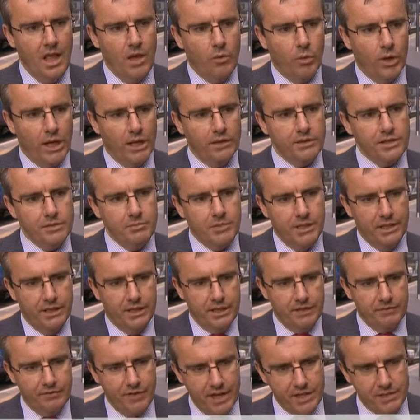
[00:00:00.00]
Well, ultimately the
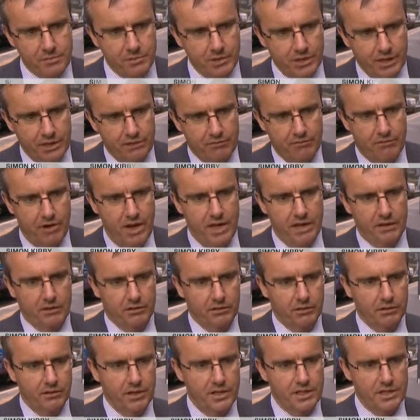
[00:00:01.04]
investment in
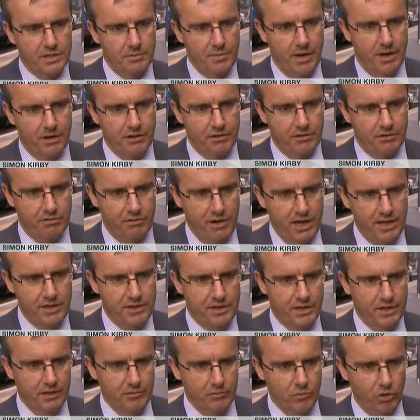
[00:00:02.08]
rail is about
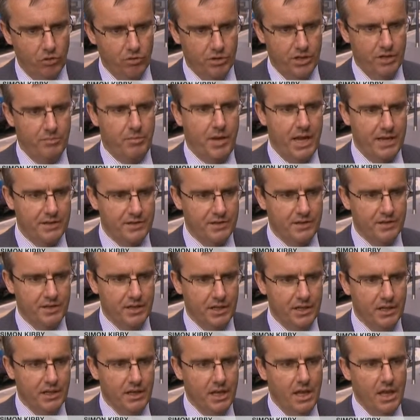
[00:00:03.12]
creating more
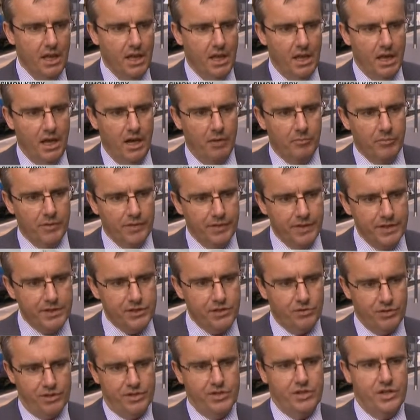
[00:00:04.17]
capacity. This
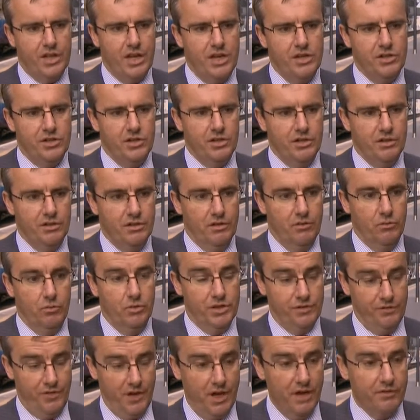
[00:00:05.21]
sort of station
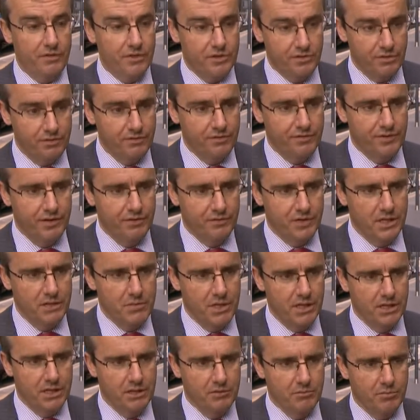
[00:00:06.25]
was £550
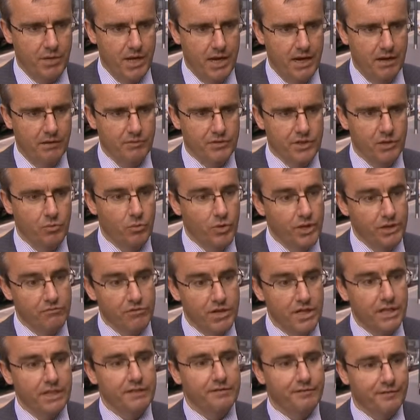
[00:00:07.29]
million, and we
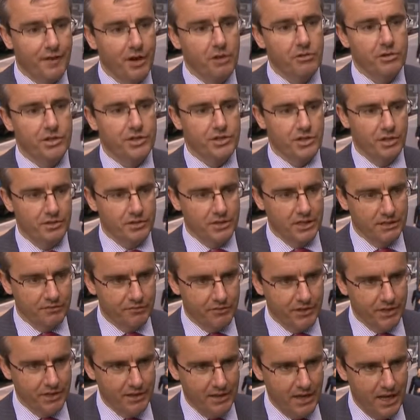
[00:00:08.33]
really focus on
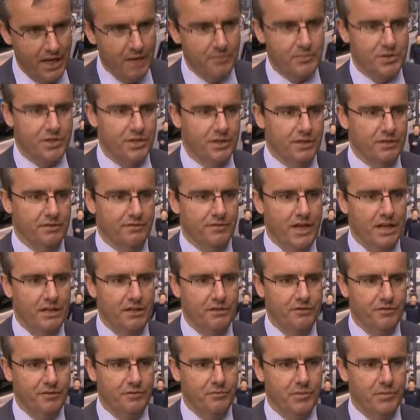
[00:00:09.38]
delivering absolute value for